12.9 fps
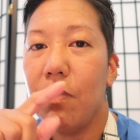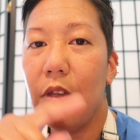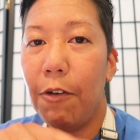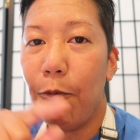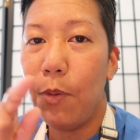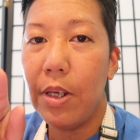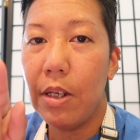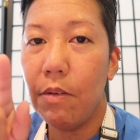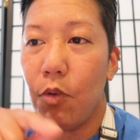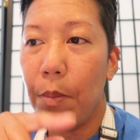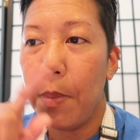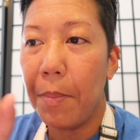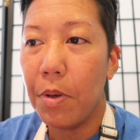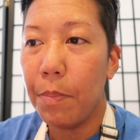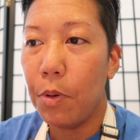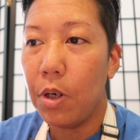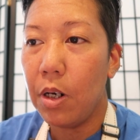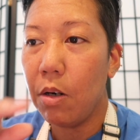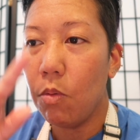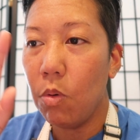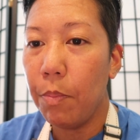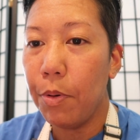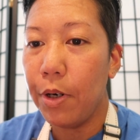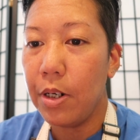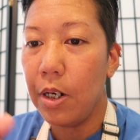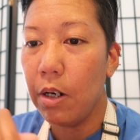If we can remember to put it here, we'll
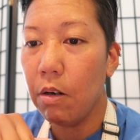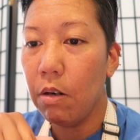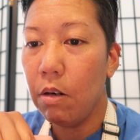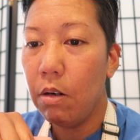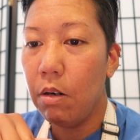put it here.